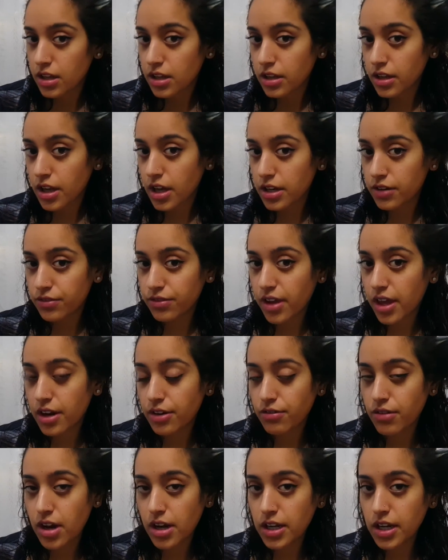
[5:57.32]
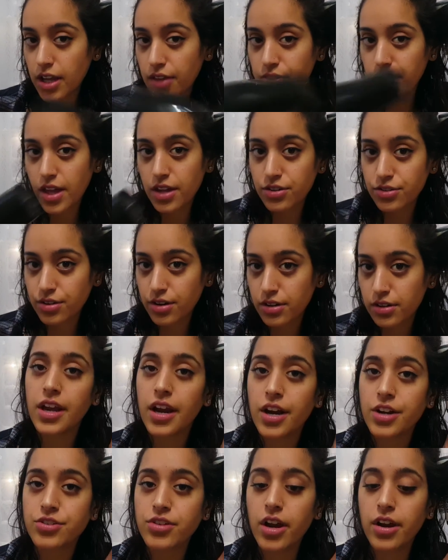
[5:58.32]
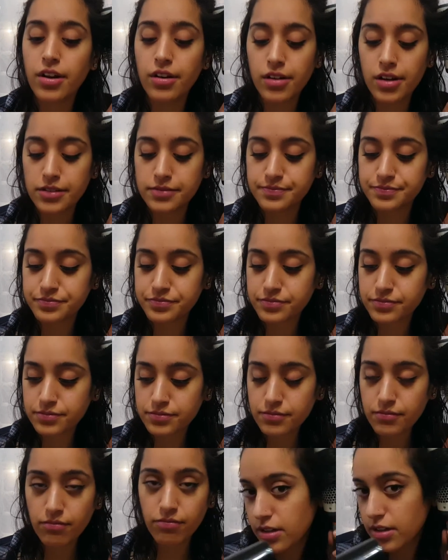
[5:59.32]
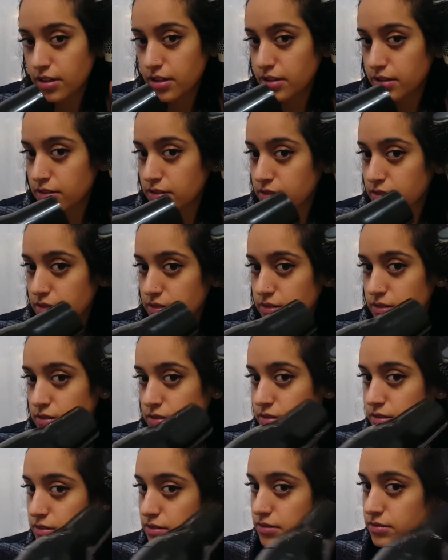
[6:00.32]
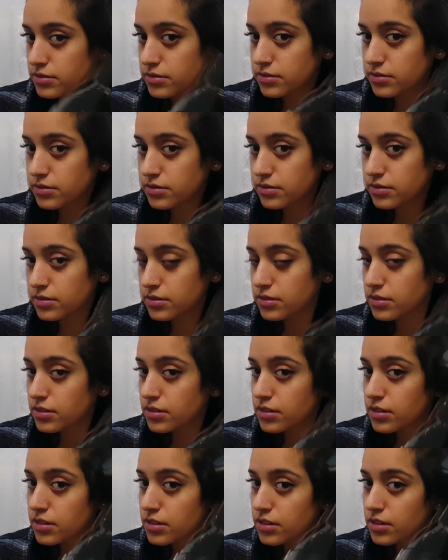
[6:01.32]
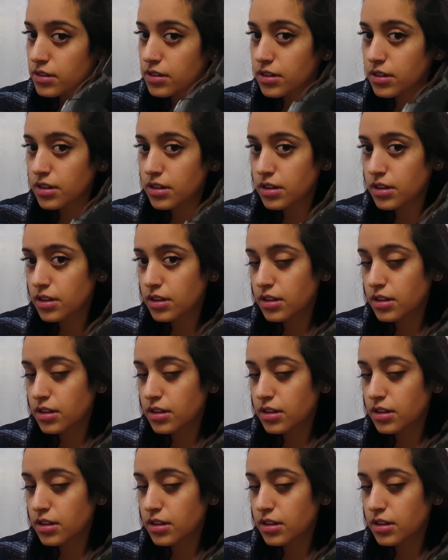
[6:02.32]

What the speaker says: kind of get it ready, and then turn hair dryer on. So when I'm going through my hair,